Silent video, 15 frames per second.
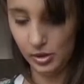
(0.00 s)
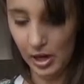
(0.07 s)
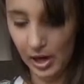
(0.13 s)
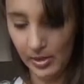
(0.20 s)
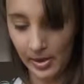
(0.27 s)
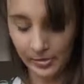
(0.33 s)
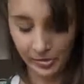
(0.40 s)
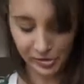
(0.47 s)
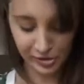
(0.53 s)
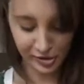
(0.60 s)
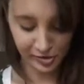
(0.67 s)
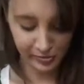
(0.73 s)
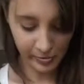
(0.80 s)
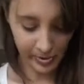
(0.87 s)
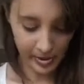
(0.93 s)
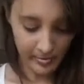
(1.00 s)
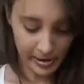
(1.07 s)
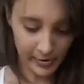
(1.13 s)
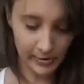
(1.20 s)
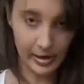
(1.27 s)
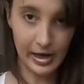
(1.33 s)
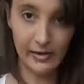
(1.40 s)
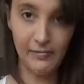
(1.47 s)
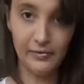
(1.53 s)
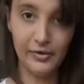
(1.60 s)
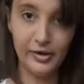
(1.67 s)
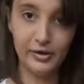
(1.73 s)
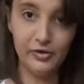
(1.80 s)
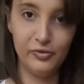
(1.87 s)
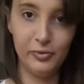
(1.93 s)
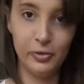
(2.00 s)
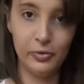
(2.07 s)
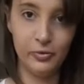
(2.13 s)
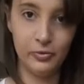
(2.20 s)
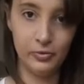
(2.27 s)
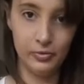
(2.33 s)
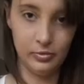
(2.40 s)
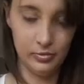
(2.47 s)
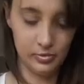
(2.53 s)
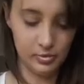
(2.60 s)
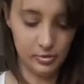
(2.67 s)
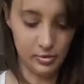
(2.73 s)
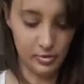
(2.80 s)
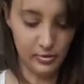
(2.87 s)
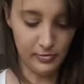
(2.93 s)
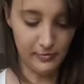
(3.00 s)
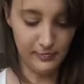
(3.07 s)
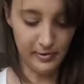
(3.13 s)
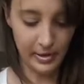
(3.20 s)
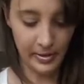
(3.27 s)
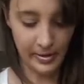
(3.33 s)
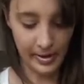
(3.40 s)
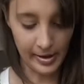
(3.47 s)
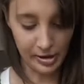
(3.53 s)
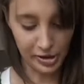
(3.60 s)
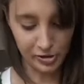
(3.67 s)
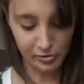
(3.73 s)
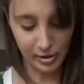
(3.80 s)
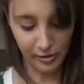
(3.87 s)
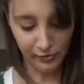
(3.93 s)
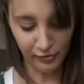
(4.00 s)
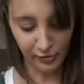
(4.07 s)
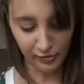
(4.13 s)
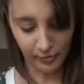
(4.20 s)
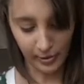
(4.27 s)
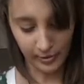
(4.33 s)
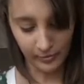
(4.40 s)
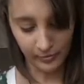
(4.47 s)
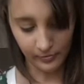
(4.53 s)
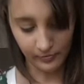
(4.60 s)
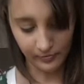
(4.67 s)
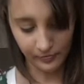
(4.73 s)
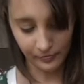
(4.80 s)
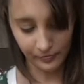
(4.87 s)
And then you just want about half a teaspoon of vanilla extract as well.